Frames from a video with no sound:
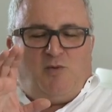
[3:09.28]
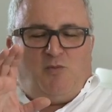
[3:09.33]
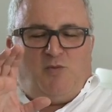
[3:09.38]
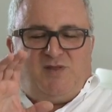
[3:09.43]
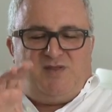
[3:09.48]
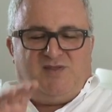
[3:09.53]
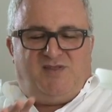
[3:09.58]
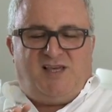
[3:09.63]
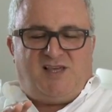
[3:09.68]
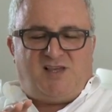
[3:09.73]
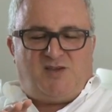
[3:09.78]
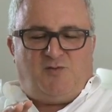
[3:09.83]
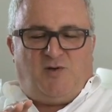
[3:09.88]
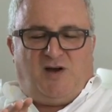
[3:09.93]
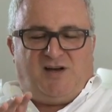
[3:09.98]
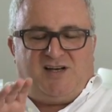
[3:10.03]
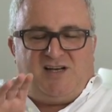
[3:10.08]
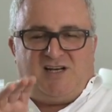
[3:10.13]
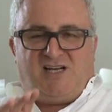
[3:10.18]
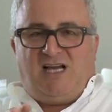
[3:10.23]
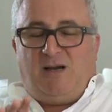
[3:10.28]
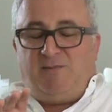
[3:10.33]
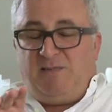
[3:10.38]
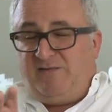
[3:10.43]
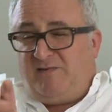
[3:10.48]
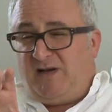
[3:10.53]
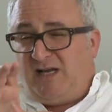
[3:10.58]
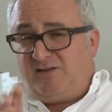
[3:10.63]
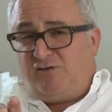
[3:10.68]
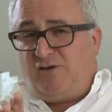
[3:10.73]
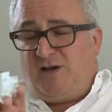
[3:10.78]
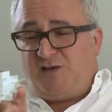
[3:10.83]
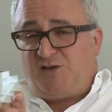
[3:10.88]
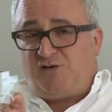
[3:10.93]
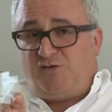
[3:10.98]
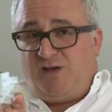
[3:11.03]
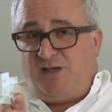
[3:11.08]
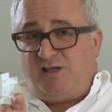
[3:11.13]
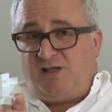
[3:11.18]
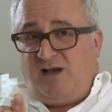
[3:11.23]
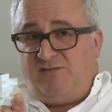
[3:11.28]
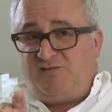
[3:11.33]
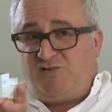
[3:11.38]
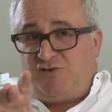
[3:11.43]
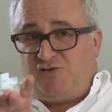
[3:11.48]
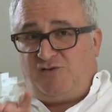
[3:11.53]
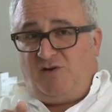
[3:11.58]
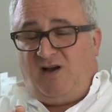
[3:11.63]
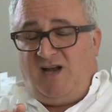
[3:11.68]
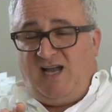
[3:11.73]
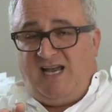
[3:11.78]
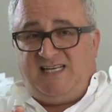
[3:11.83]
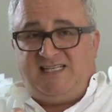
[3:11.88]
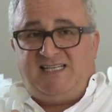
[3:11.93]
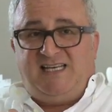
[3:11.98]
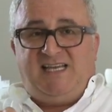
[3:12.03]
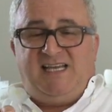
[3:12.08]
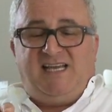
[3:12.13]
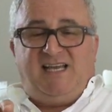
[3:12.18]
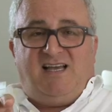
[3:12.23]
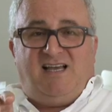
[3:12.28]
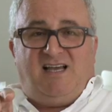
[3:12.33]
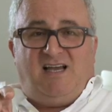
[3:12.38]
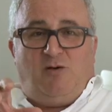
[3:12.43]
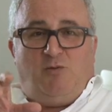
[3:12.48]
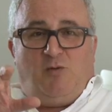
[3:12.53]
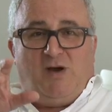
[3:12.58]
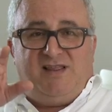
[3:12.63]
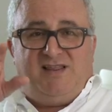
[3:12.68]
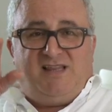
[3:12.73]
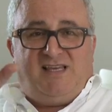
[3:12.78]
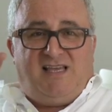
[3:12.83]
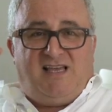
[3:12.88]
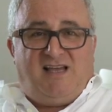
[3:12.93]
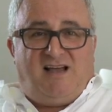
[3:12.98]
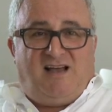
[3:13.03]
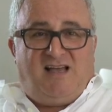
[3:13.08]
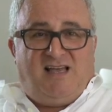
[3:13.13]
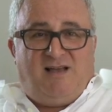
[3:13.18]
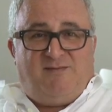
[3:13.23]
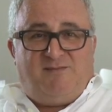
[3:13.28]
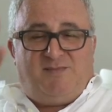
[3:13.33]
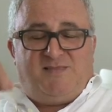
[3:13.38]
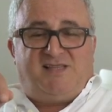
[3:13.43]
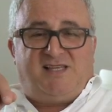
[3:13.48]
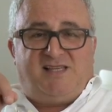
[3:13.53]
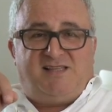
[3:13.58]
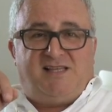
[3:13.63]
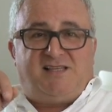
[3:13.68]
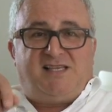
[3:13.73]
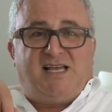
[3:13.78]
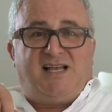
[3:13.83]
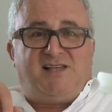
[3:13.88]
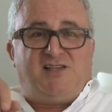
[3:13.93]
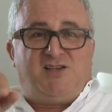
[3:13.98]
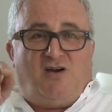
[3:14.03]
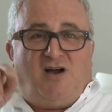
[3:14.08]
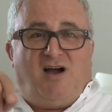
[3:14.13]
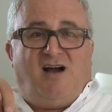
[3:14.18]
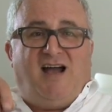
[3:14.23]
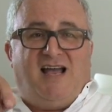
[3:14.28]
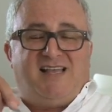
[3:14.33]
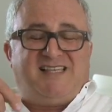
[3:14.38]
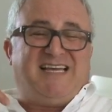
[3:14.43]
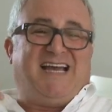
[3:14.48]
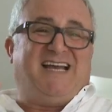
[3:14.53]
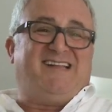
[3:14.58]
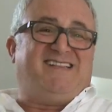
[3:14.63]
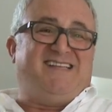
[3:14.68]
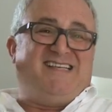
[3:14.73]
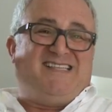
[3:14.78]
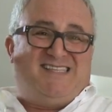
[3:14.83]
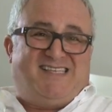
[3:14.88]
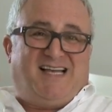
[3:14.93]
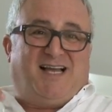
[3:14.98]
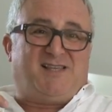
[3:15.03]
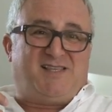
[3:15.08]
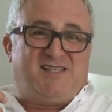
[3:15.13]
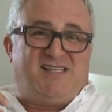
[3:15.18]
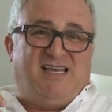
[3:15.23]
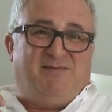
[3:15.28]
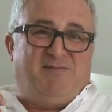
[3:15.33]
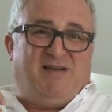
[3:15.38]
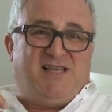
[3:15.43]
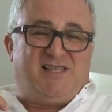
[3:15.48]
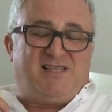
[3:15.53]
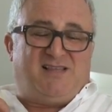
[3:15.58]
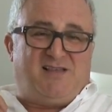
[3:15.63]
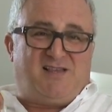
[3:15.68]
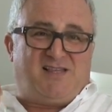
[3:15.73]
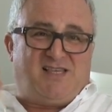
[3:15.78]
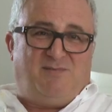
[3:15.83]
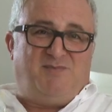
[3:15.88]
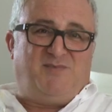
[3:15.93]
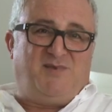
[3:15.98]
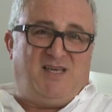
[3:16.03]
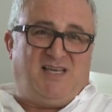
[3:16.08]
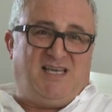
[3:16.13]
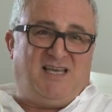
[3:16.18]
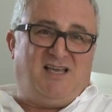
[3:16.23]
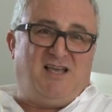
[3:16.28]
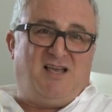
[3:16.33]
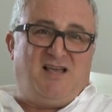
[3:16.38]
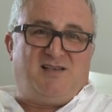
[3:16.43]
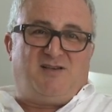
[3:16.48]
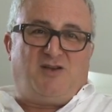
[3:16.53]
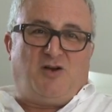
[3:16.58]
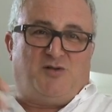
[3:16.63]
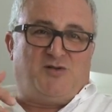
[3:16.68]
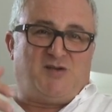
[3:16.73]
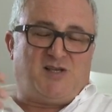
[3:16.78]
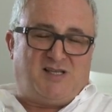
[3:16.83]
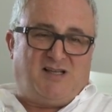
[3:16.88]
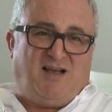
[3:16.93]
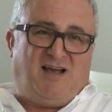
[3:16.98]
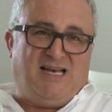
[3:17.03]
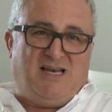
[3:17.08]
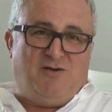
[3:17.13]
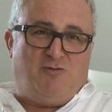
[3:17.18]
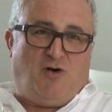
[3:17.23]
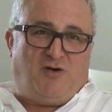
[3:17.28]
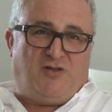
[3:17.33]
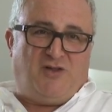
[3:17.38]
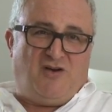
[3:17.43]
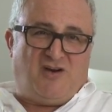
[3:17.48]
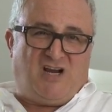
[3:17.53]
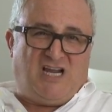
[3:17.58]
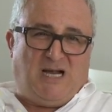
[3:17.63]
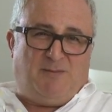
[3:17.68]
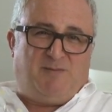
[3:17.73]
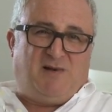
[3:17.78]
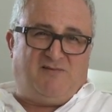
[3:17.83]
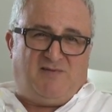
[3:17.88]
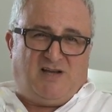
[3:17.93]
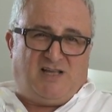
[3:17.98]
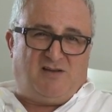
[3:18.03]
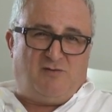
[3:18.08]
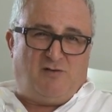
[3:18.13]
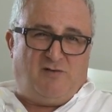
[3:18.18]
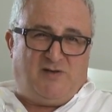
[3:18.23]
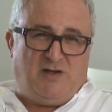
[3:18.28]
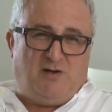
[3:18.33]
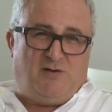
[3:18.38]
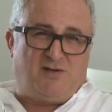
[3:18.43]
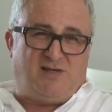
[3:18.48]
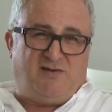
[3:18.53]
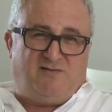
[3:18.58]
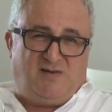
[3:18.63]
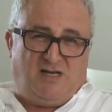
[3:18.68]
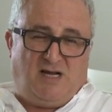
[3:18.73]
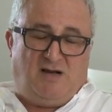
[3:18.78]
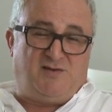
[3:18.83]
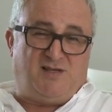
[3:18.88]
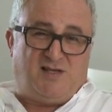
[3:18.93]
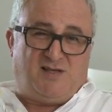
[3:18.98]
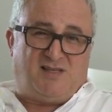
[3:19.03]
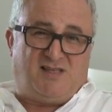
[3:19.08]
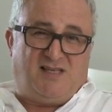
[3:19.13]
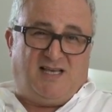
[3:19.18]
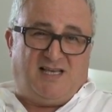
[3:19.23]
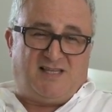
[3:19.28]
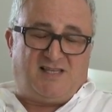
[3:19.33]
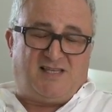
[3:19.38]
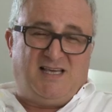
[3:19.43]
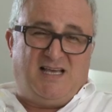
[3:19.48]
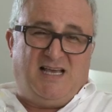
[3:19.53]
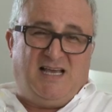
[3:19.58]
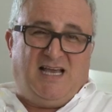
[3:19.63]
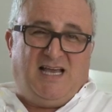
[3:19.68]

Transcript: with this one and a couple of other S3s I've tried, when it detects your eyes, it actually does dim it. So there's something gone slightly wrong there. A couple of other reviewers have noticed this,